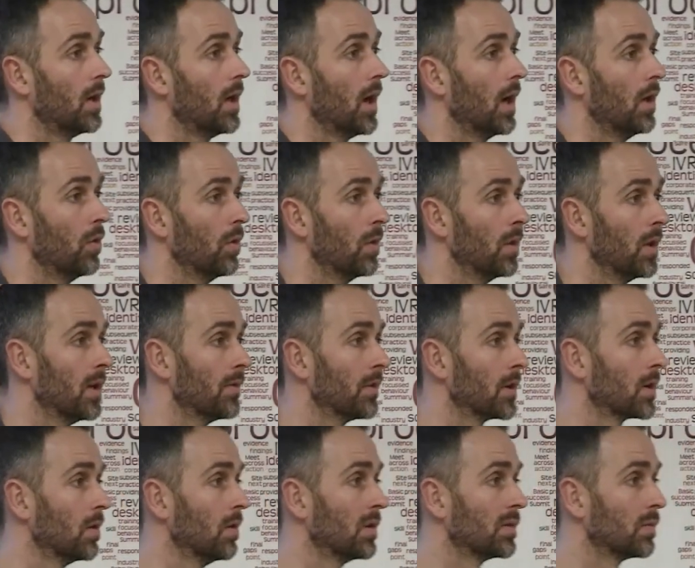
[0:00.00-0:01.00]
and only ever
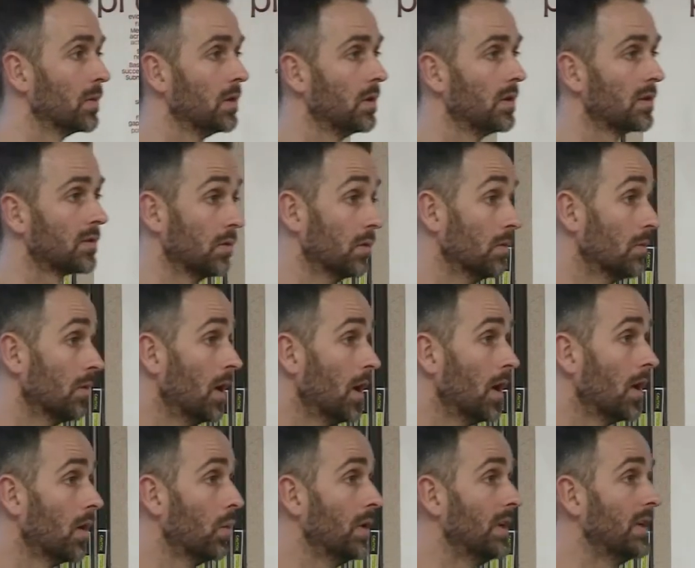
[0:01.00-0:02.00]
close when so
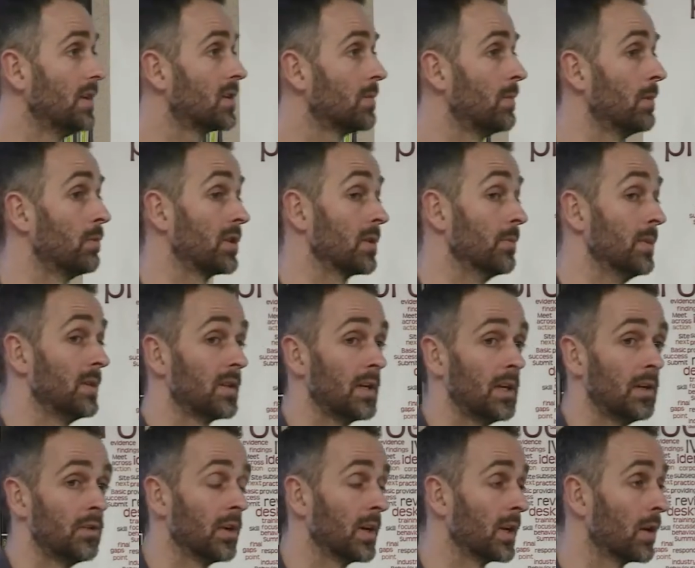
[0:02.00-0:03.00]
we need to be able to
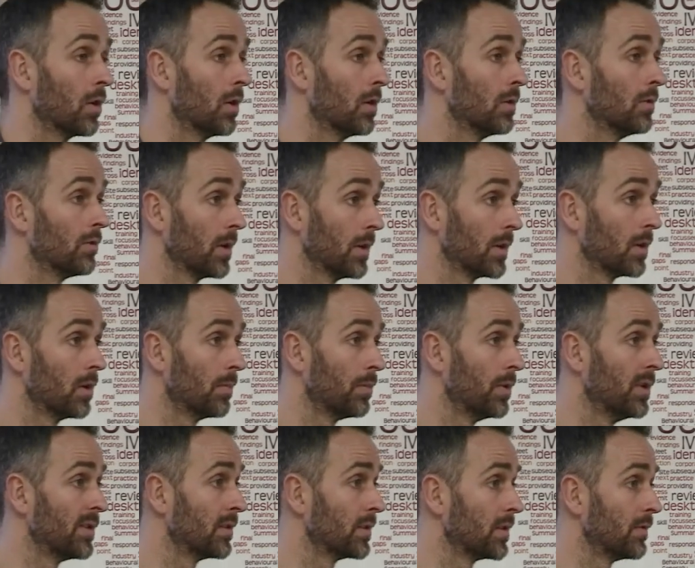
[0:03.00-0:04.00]
maintain drilling
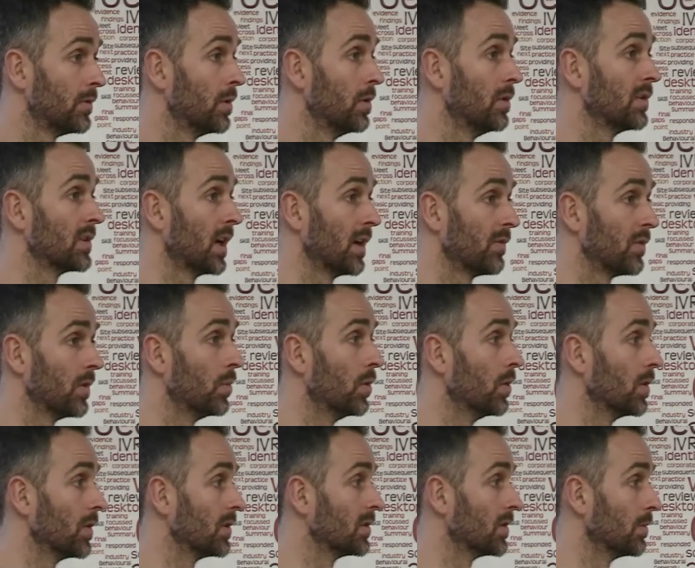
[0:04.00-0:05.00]
operations if you lose half the
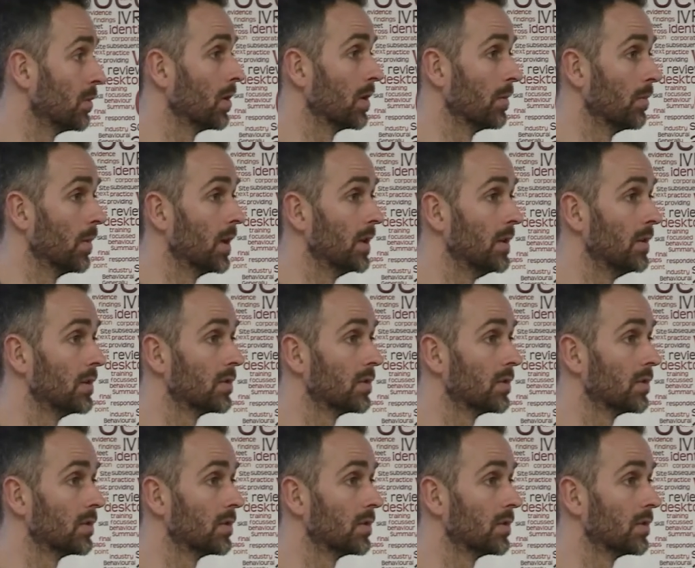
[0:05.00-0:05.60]
board as the bottom line.